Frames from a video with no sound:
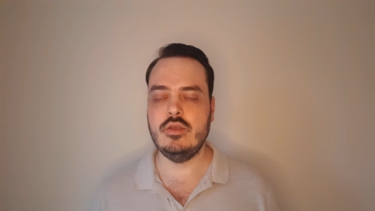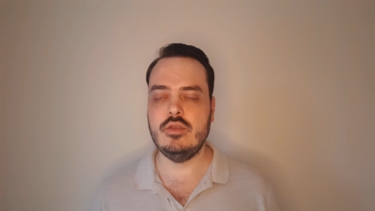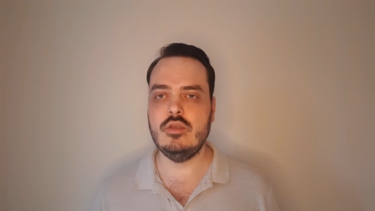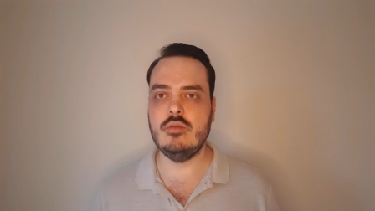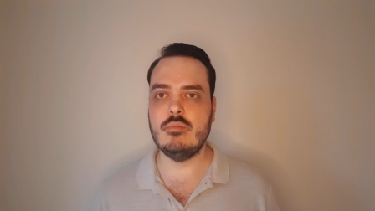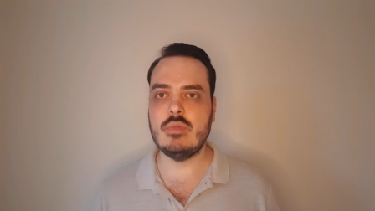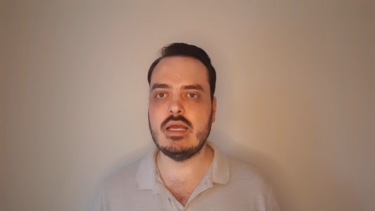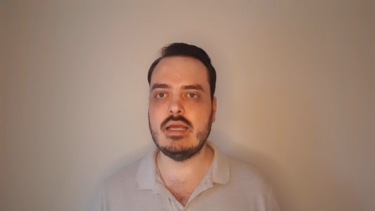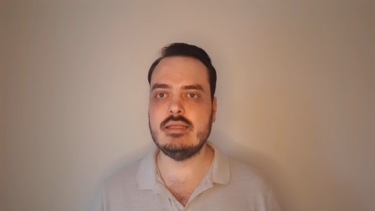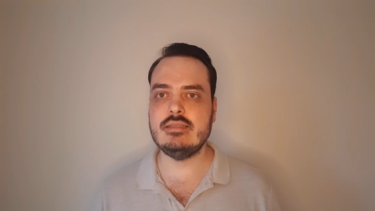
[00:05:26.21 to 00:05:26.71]

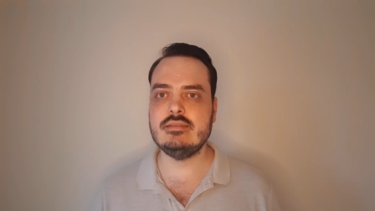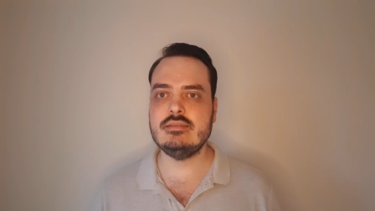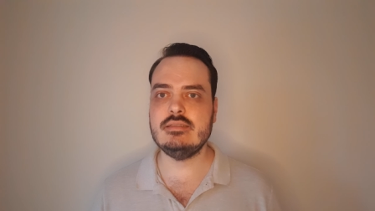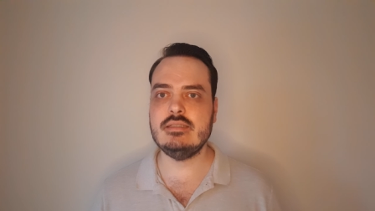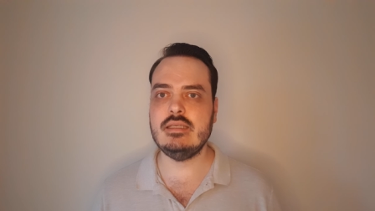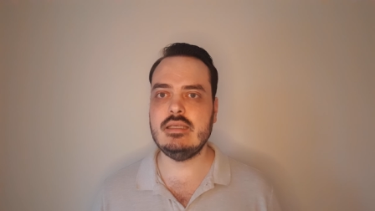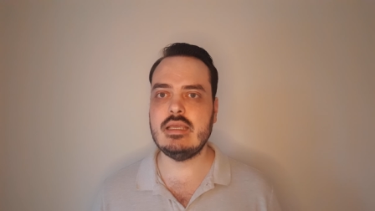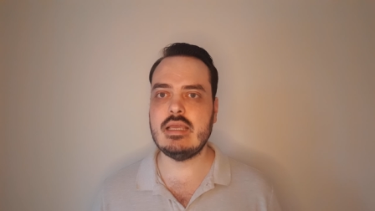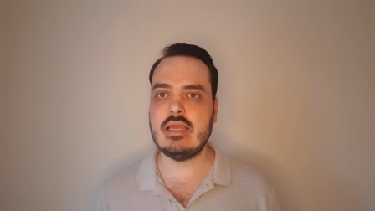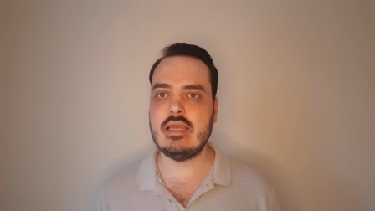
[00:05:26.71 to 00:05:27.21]
You might
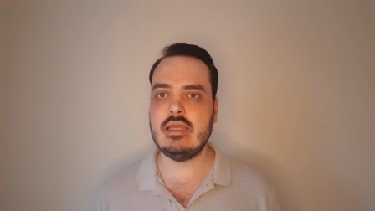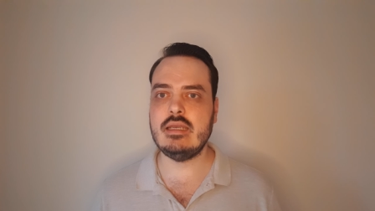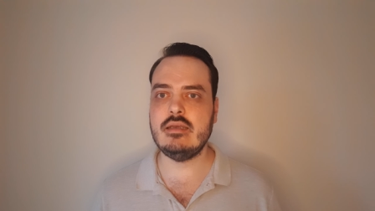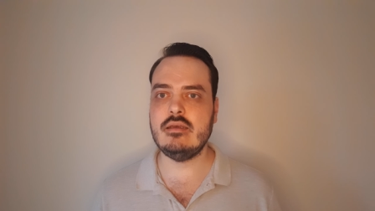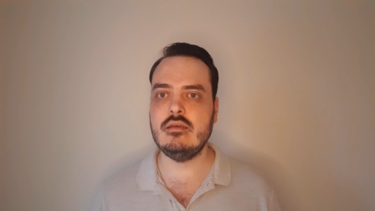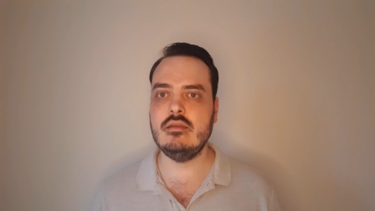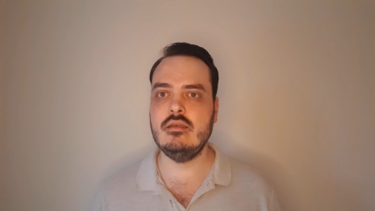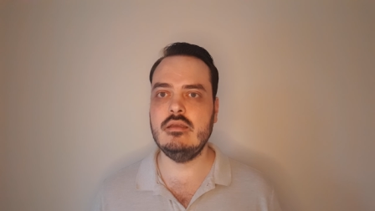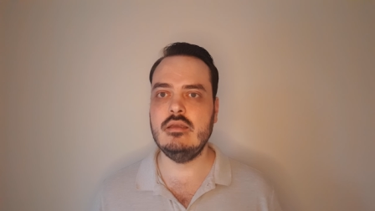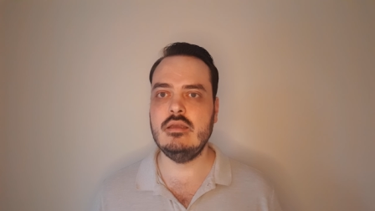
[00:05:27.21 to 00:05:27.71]
see
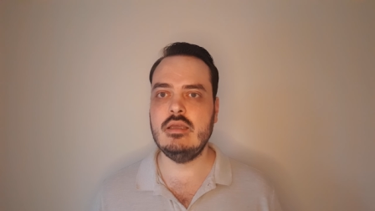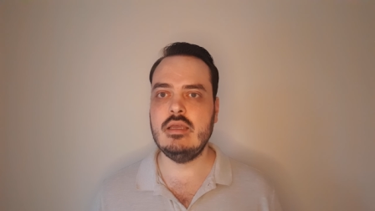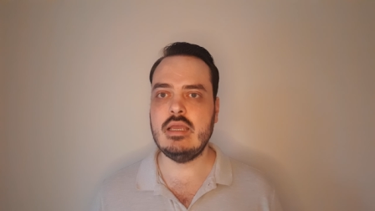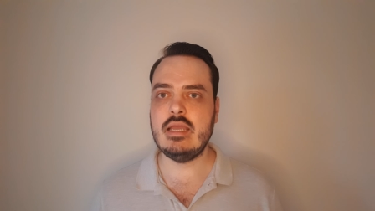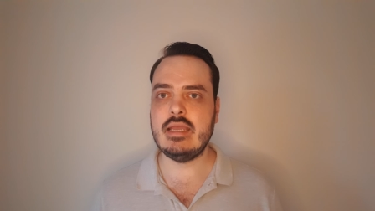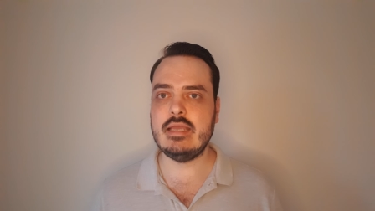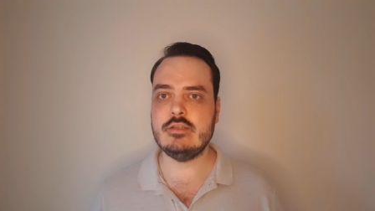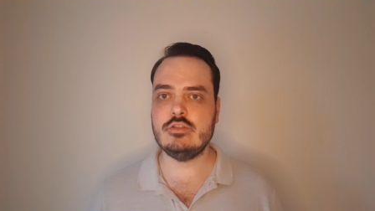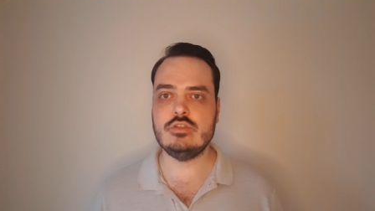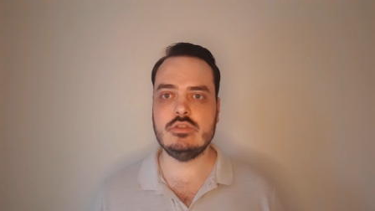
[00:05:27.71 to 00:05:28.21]
an
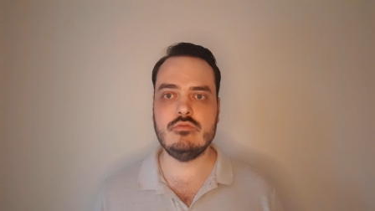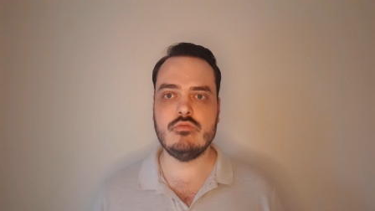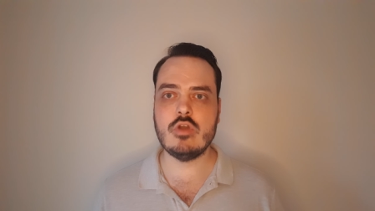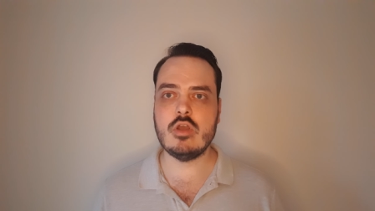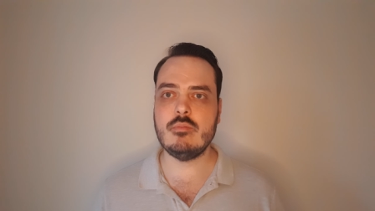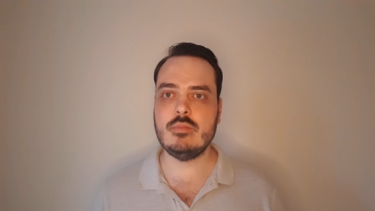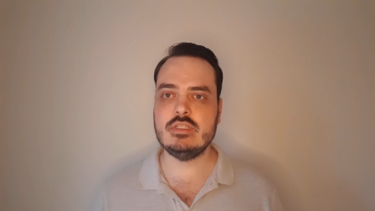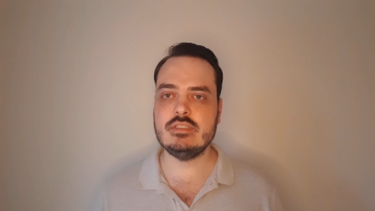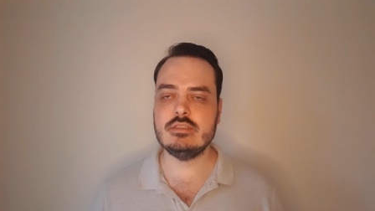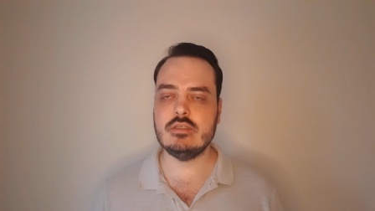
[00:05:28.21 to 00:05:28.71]
ancient
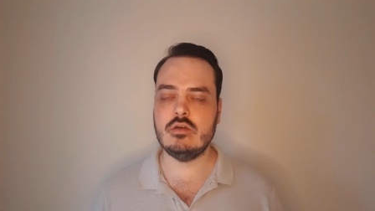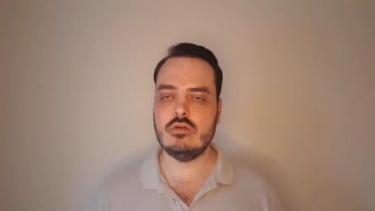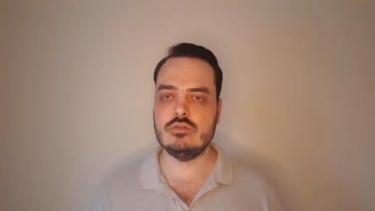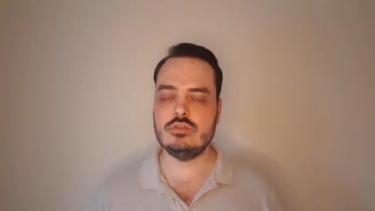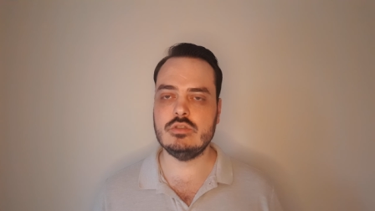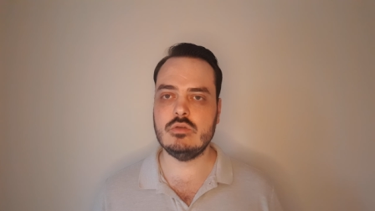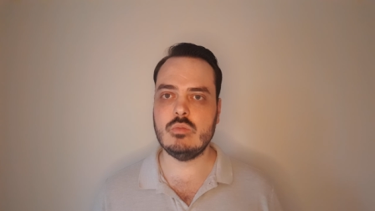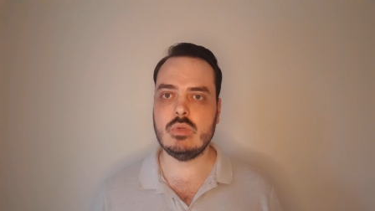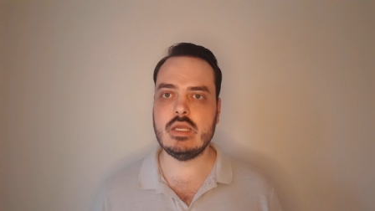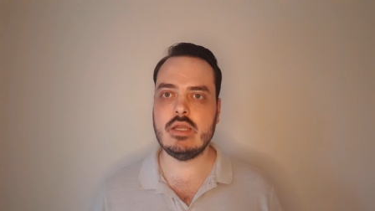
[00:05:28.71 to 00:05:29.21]
Roman
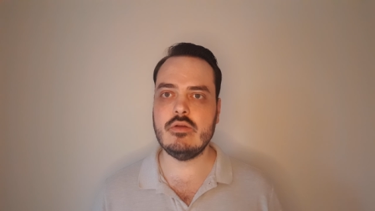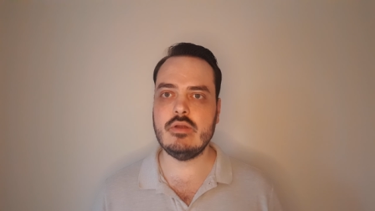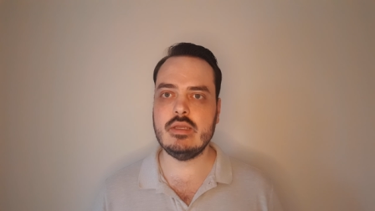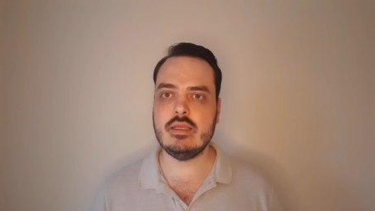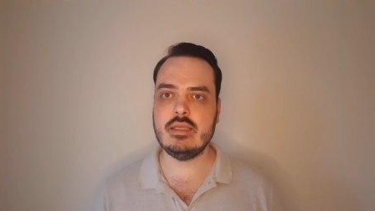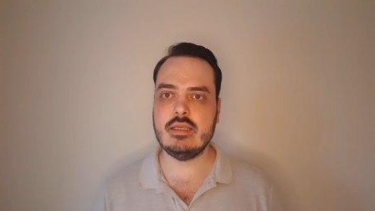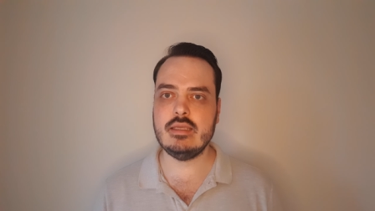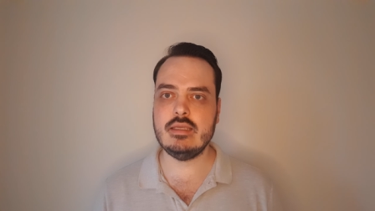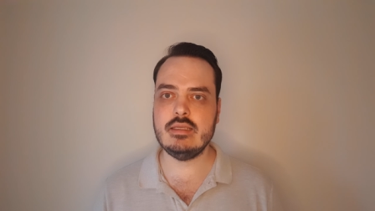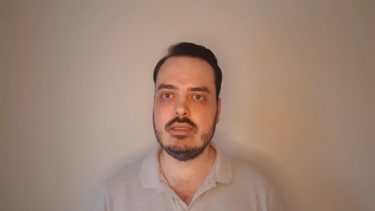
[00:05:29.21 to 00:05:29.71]
soldier
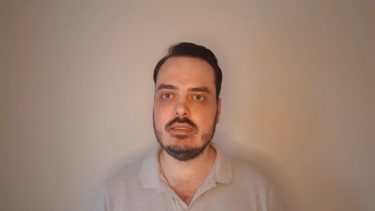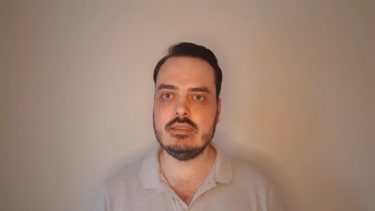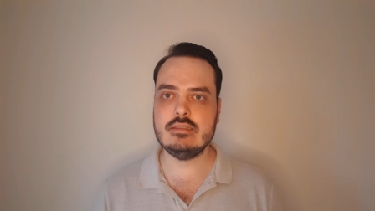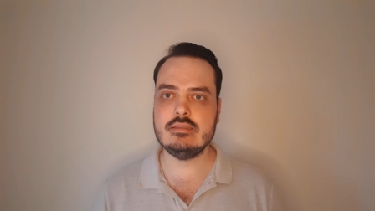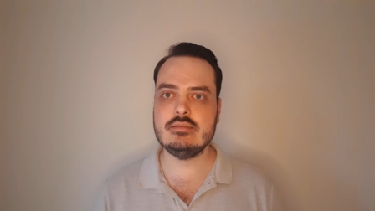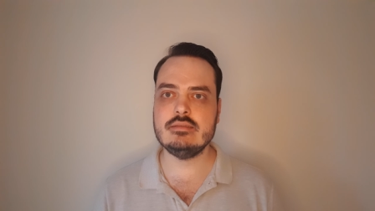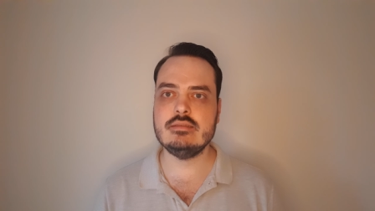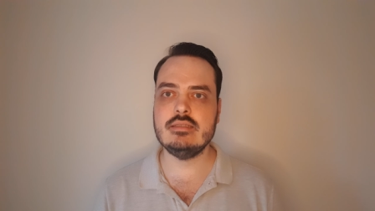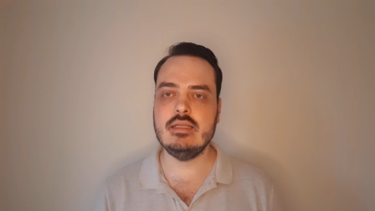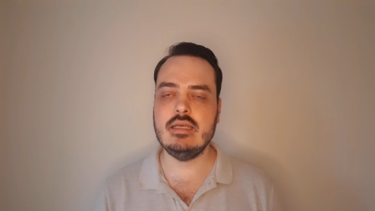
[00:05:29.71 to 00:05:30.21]
wearing
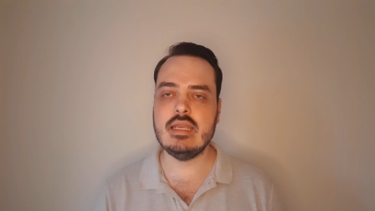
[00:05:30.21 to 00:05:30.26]
his